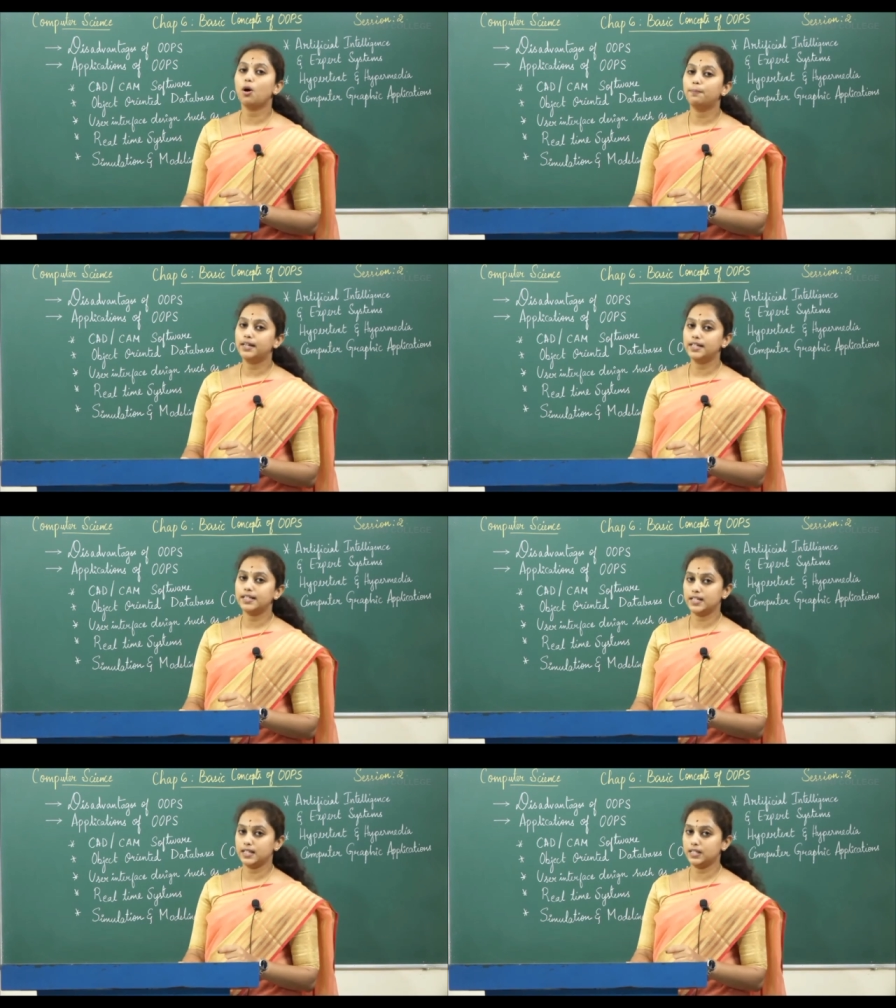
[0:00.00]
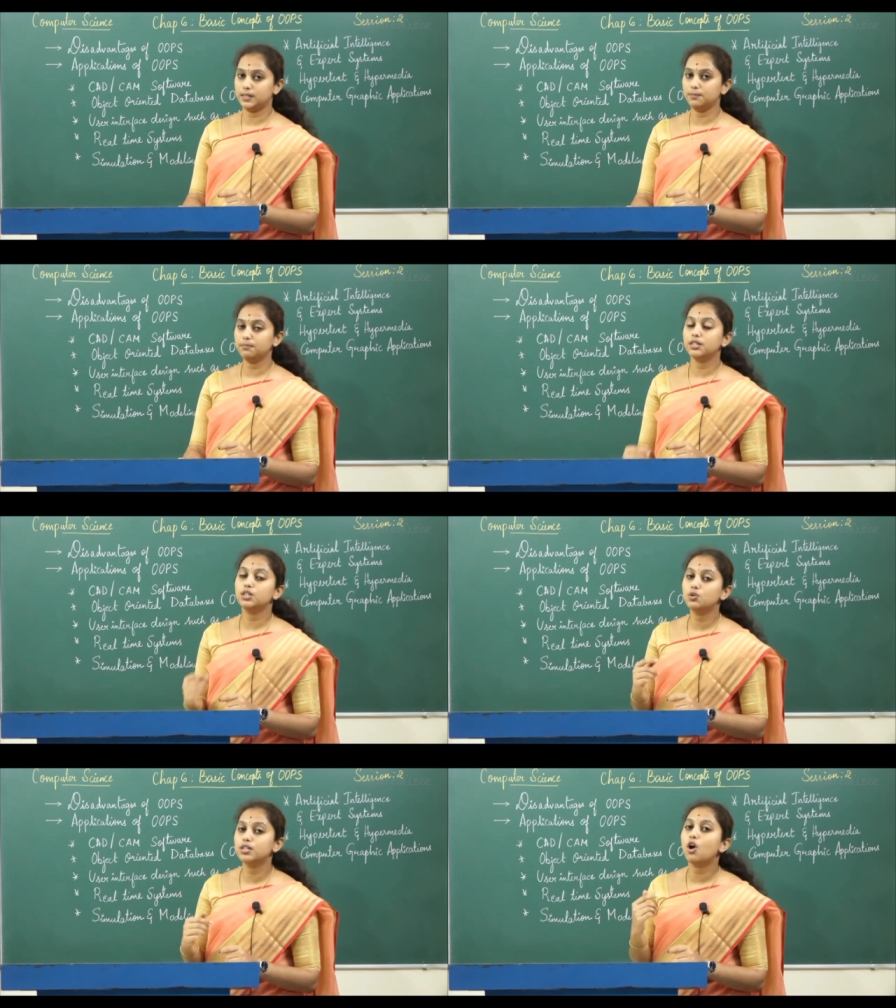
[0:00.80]
operating system
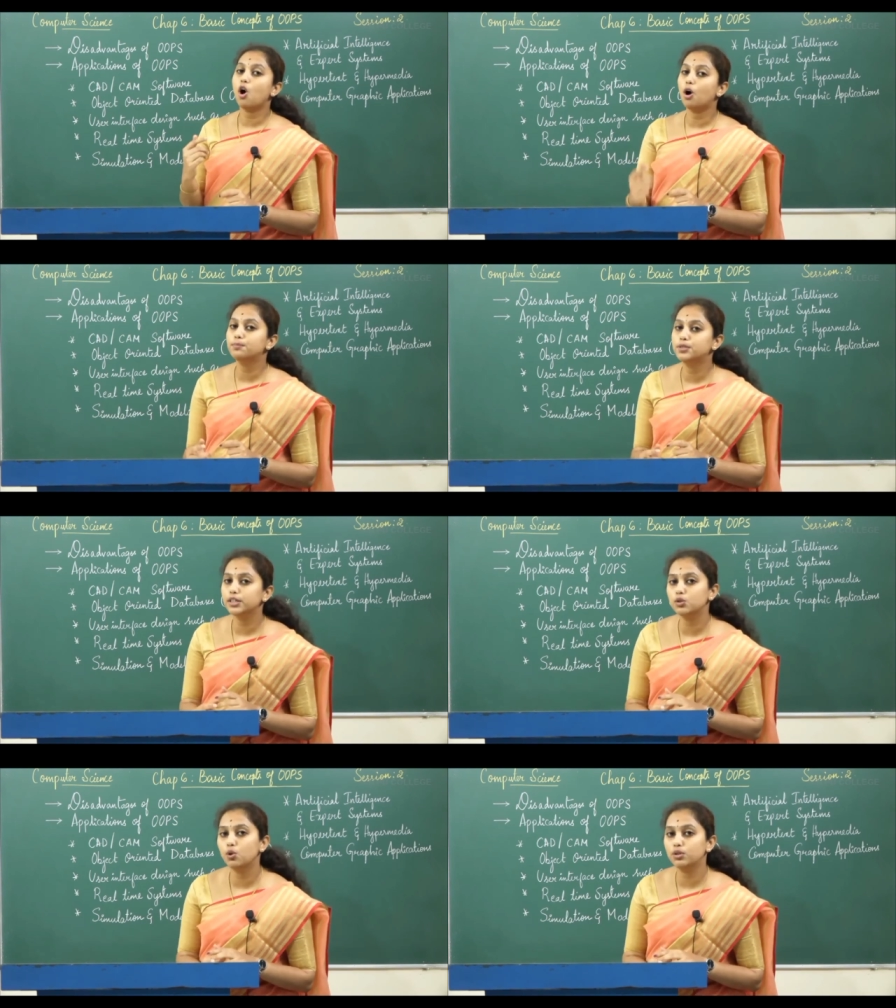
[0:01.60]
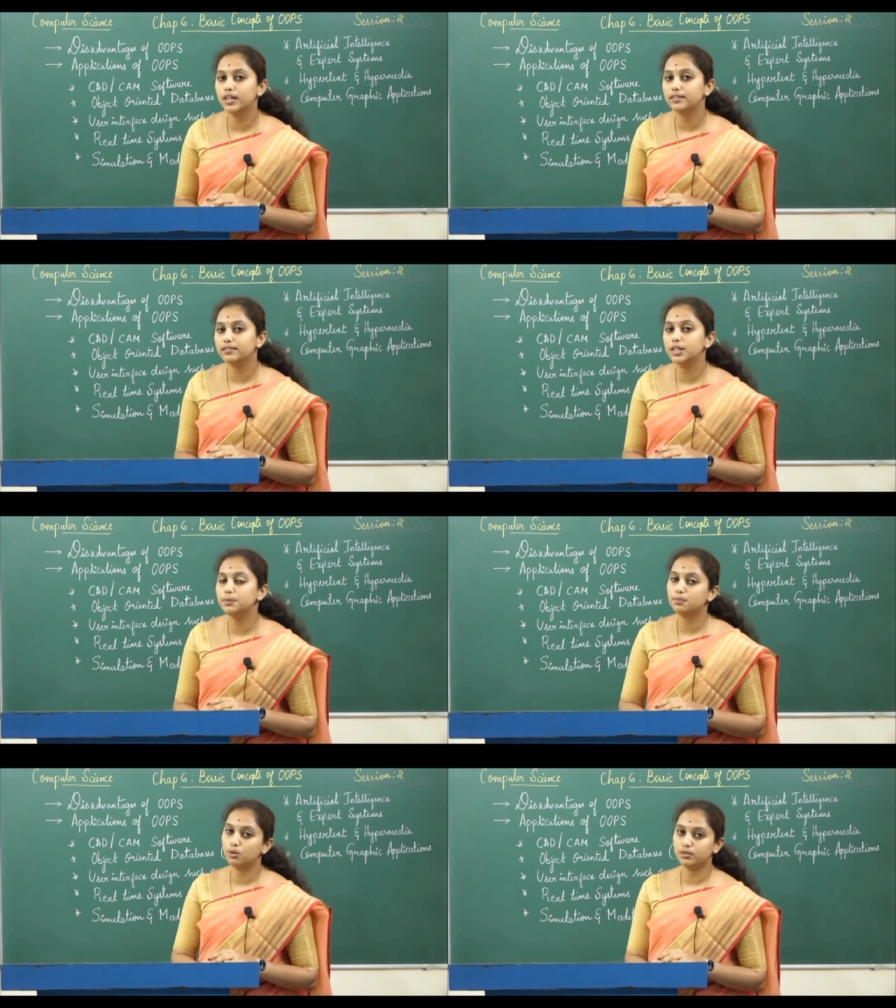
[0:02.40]
using
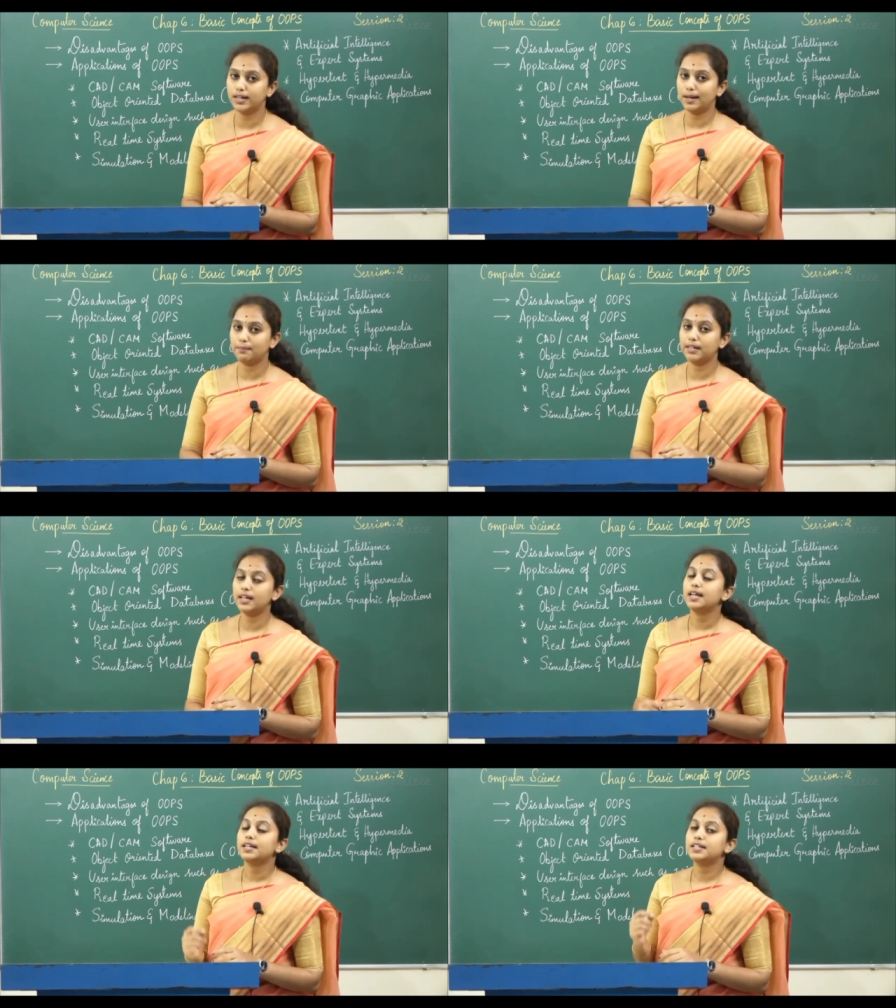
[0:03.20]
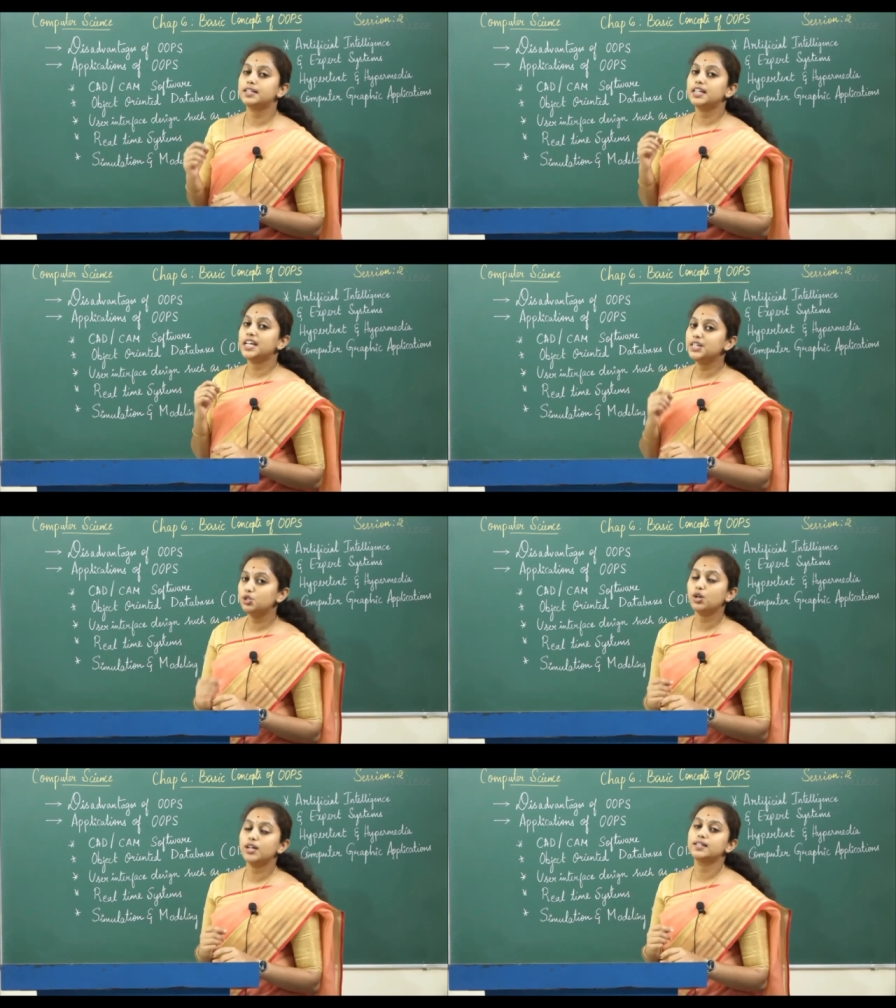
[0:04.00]
object-oriented programming is an
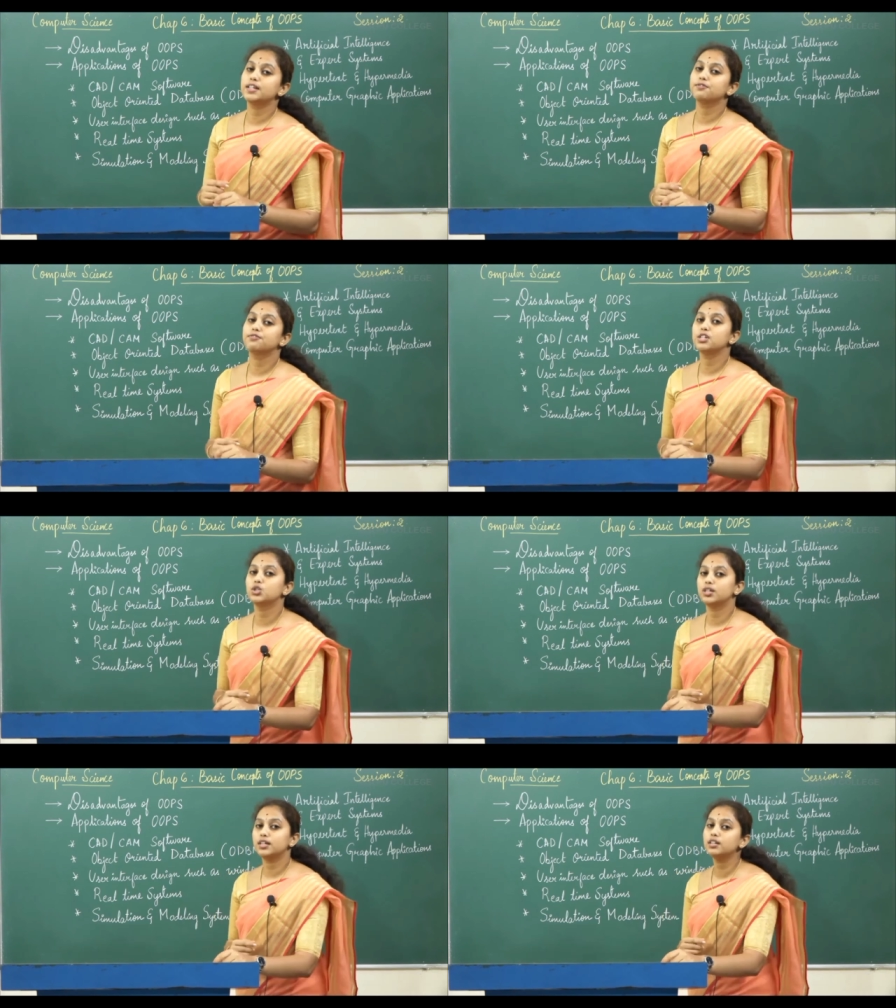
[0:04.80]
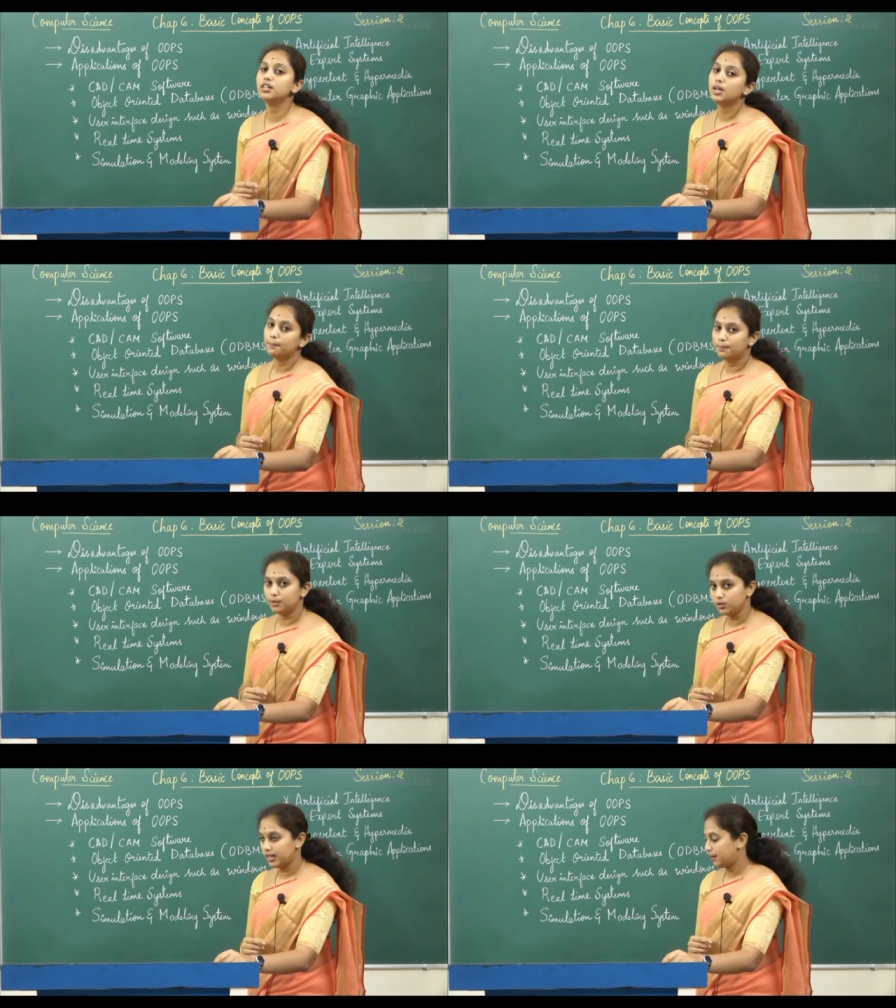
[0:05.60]
interesting feature in
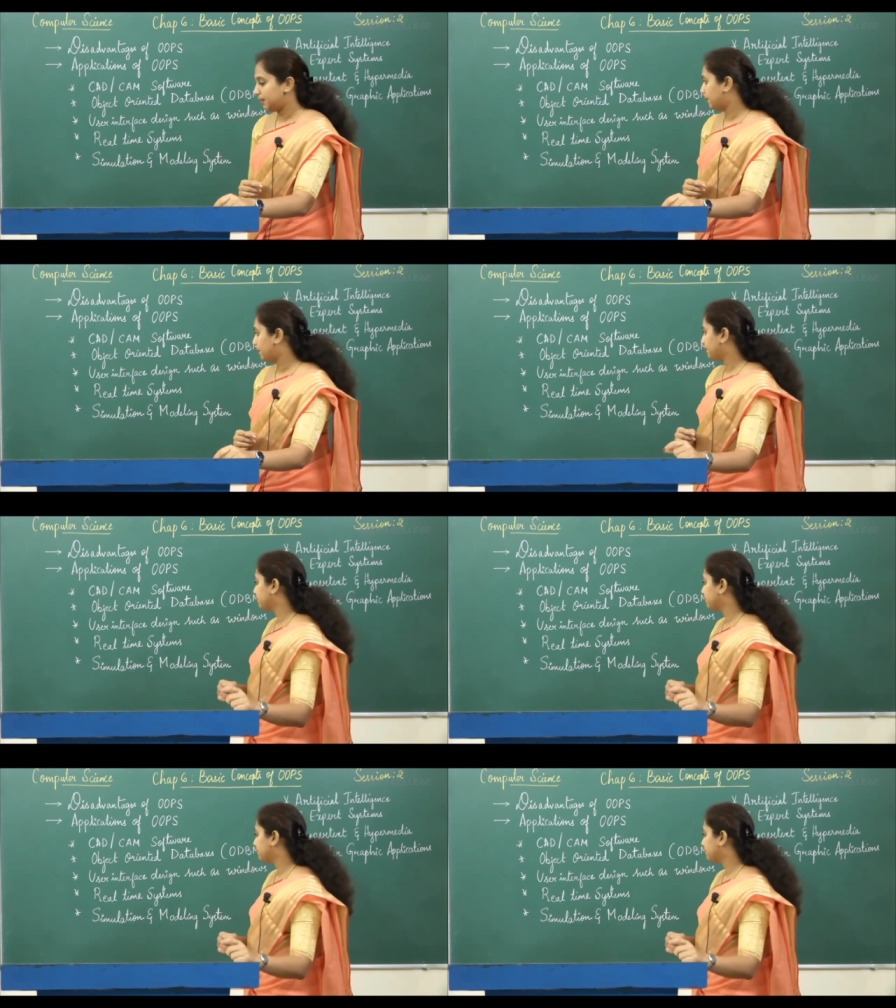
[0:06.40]
programming.